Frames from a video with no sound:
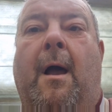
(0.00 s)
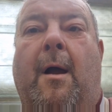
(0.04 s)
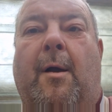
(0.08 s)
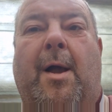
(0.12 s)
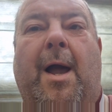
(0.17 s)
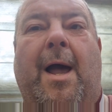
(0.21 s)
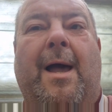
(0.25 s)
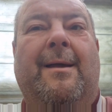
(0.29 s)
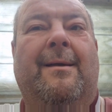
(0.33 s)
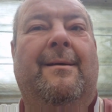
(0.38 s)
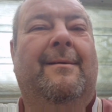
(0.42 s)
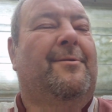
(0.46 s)

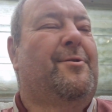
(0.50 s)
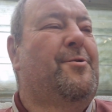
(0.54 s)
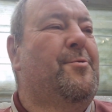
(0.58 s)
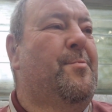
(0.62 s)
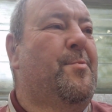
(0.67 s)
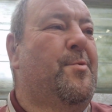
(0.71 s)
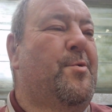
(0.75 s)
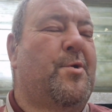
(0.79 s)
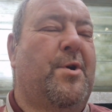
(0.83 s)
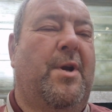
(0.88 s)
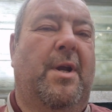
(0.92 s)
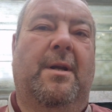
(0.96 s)
Okay, good
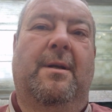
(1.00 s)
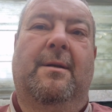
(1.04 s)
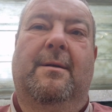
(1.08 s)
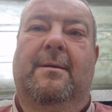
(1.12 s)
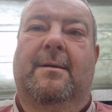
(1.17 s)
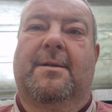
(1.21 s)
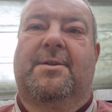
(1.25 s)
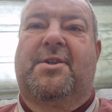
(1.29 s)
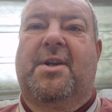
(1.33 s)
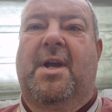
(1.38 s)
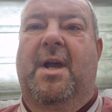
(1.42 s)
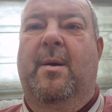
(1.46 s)
morning.
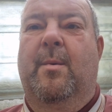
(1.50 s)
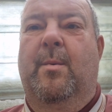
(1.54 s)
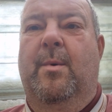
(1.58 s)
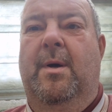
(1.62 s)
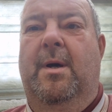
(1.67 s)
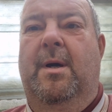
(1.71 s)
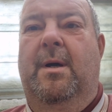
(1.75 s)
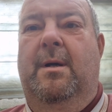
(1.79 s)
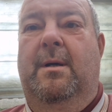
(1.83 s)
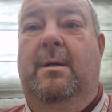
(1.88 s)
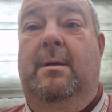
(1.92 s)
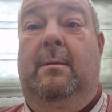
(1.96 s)
So
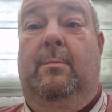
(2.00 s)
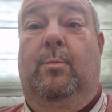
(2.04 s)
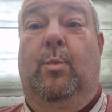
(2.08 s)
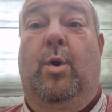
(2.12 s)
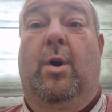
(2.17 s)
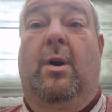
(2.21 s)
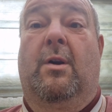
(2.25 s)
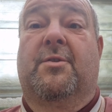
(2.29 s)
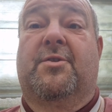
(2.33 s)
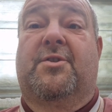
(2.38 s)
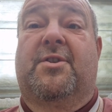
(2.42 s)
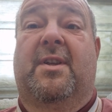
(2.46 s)

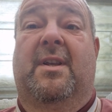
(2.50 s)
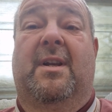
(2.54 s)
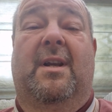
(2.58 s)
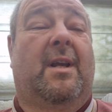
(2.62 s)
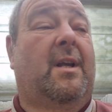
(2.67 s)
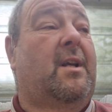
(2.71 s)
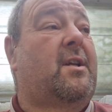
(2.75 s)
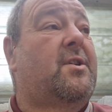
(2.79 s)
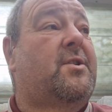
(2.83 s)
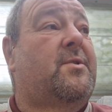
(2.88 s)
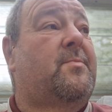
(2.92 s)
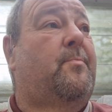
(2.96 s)
we're on to the
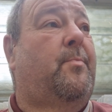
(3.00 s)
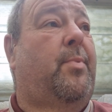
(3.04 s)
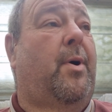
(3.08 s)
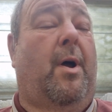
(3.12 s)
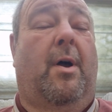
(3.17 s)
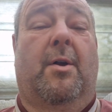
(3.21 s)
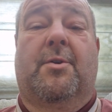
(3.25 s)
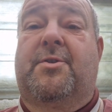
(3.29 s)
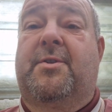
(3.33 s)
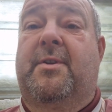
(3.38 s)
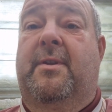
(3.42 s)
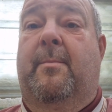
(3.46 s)
next
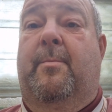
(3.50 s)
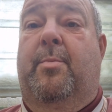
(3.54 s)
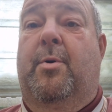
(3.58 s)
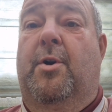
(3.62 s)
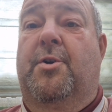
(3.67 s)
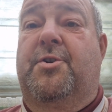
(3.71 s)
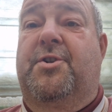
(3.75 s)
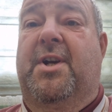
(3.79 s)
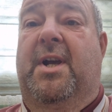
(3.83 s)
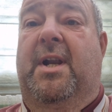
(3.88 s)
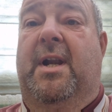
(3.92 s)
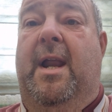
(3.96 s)
part of the
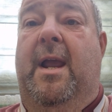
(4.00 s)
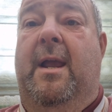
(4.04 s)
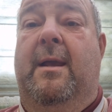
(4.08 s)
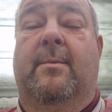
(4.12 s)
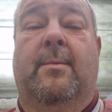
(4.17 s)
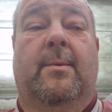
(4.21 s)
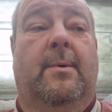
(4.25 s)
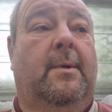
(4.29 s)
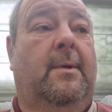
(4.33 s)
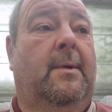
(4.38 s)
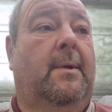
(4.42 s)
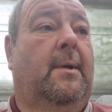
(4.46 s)
project now,
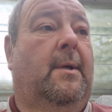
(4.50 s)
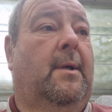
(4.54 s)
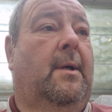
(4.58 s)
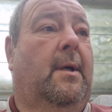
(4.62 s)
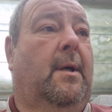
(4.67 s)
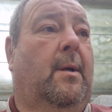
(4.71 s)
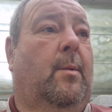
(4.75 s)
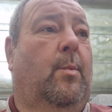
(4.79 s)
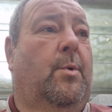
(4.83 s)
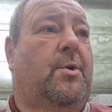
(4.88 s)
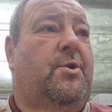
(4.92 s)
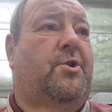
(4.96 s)

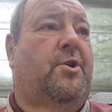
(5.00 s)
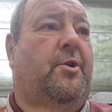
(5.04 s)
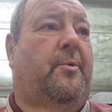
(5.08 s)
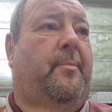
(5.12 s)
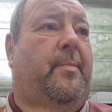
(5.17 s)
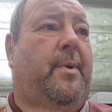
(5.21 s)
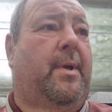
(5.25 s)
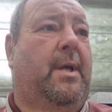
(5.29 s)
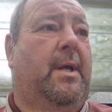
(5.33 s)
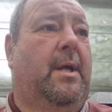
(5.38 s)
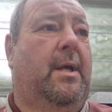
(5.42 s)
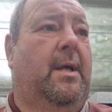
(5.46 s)
which will
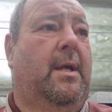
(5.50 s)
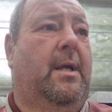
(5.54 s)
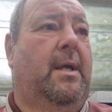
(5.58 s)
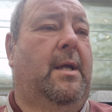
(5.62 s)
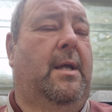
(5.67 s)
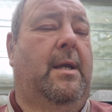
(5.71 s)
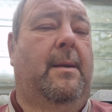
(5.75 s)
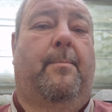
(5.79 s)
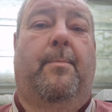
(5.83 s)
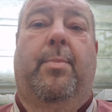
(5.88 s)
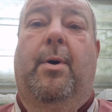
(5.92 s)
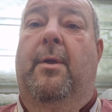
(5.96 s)
be
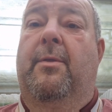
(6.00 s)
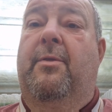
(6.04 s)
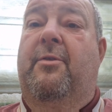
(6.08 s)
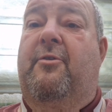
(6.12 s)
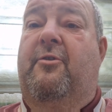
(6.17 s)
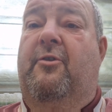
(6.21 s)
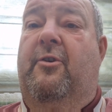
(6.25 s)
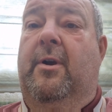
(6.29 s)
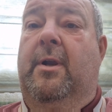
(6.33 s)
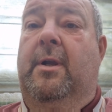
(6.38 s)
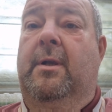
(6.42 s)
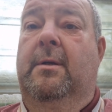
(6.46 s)
pond
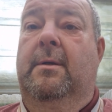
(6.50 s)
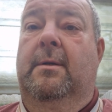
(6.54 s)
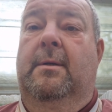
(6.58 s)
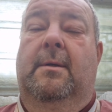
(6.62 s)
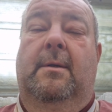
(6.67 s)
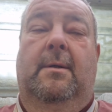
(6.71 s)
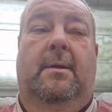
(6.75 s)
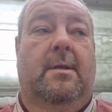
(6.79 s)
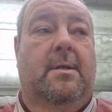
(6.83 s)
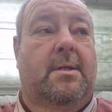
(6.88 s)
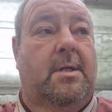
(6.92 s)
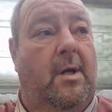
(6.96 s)
3.
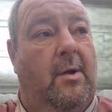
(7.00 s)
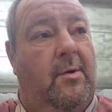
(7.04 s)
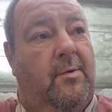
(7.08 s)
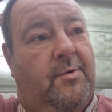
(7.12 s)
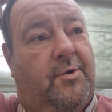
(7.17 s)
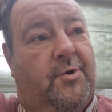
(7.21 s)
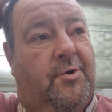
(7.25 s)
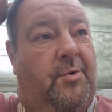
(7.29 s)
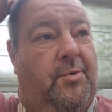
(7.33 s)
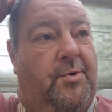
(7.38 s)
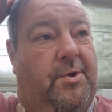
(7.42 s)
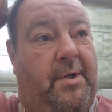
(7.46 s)
So
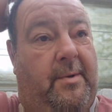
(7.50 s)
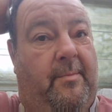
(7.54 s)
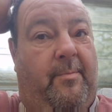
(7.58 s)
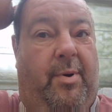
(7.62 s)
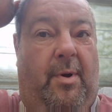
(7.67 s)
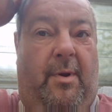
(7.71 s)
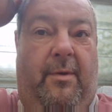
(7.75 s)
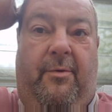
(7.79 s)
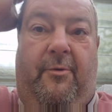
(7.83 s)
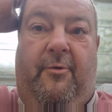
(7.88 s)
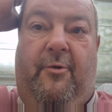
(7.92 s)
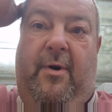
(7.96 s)
sorting
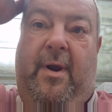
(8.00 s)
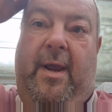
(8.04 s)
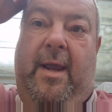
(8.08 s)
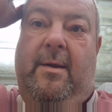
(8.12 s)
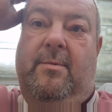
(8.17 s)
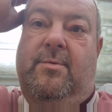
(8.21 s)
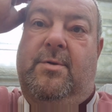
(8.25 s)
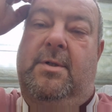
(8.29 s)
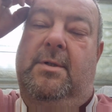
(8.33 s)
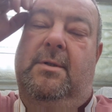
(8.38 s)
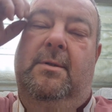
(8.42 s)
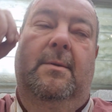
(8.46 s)
pond 3
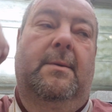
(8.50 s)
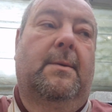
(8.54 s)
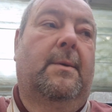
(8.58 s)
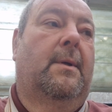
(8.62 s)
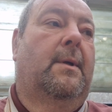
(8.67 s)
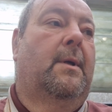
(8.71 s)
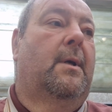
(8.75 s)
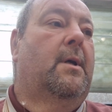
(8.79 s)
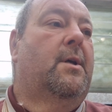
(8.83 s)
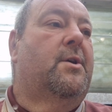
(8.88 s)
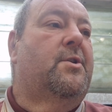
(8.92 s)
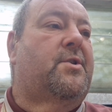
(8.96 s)
out.
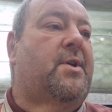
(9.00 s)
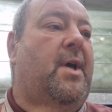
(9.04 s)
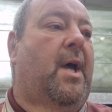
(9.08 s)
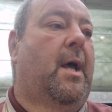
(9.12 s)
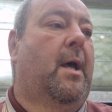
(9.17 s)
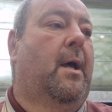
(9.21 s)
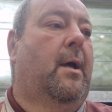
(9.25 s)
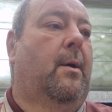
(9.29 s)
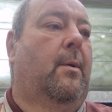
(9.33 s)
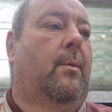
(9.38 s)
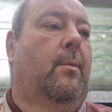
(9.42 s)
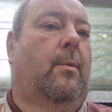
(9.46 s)

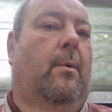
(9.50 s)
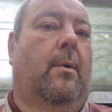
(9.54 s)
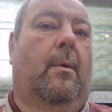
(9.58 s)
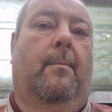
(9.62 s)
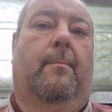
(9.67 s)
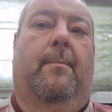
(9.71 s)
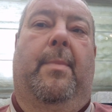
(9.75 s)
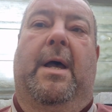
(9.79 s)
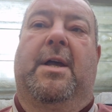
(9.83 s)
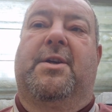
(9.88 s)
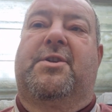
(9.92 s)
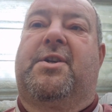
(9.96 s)
So
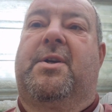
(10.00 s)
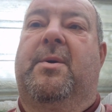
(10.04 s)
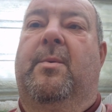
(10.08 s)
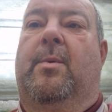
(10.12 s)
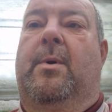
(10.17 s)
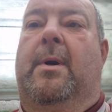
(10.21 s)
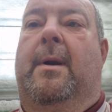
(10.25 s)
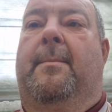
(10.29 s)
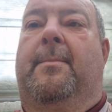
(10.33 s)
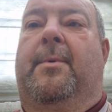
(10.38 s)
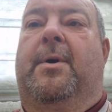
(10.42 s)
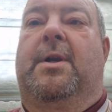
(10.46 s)
basically
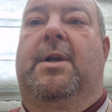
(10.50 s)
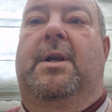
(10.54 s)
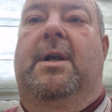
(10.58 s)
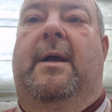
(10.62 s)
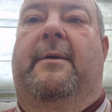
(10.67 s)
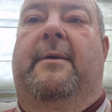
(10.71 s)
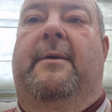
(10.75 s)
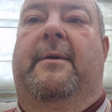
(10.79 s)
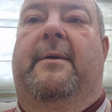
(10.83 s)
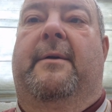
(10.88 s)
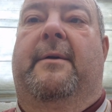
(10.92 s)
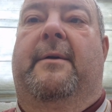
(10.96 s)
what I'm going to
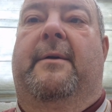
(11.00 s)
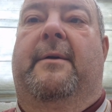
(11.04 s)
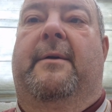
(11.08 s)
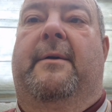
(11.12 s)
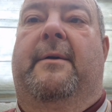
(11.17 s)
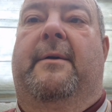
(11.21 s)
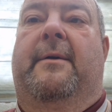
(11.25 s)
have to do now